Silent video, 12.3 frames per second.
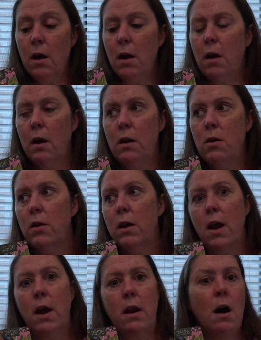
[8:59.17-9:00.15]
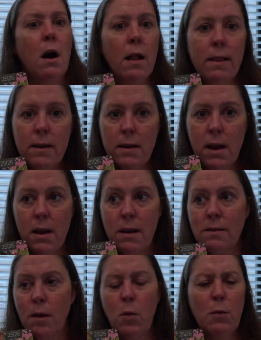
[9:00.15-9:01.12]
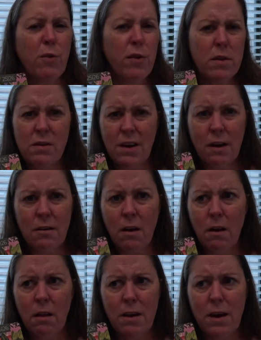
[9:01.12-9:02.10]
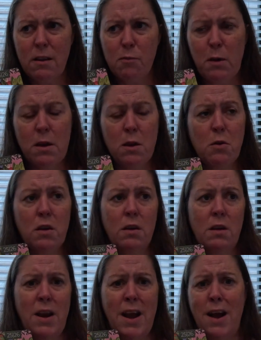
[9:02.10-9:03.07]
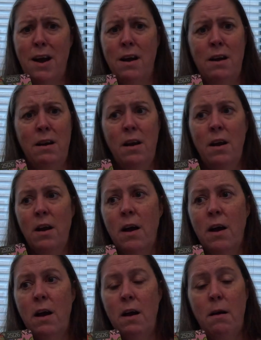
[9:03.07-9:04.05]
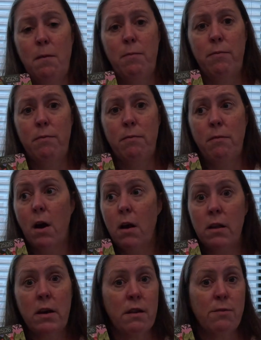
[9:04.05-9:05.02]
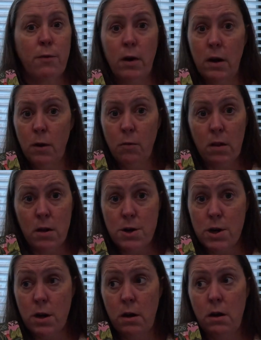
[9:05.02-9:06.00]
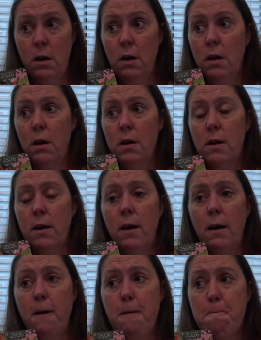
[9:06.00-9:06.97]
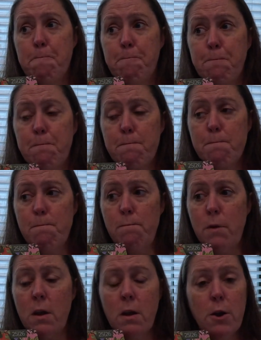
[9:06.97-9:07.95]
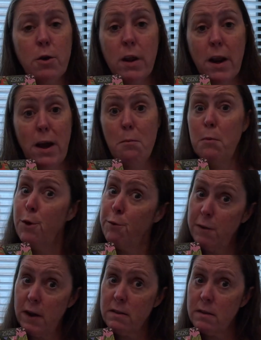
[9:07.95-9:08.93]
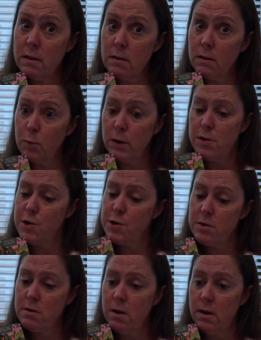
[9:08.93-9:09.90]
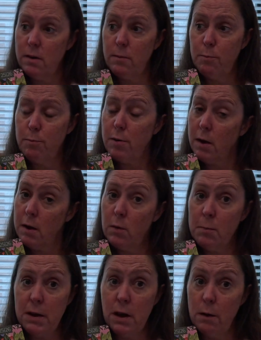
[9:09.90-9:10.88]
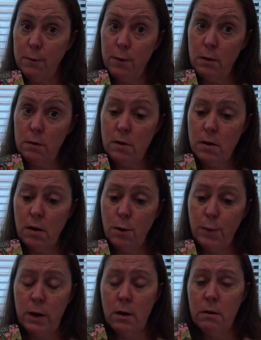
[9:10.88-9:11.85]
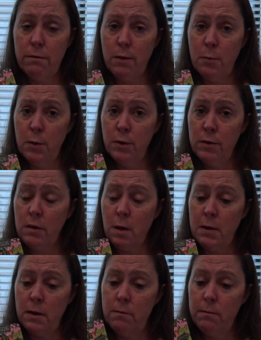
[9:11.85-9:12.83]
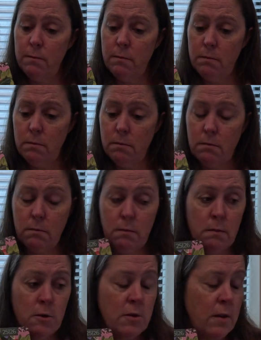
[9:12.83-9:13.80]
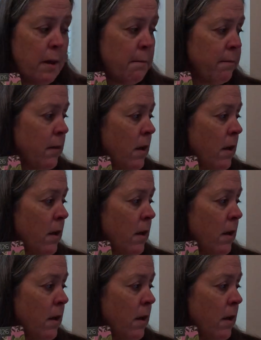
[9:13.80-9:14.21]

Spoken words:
You can add holidays. I went for the standard holidays, but you could add holidays for any religion. You could add moon phases, which probably would be helpful to know when a full moon is coming. Just saying.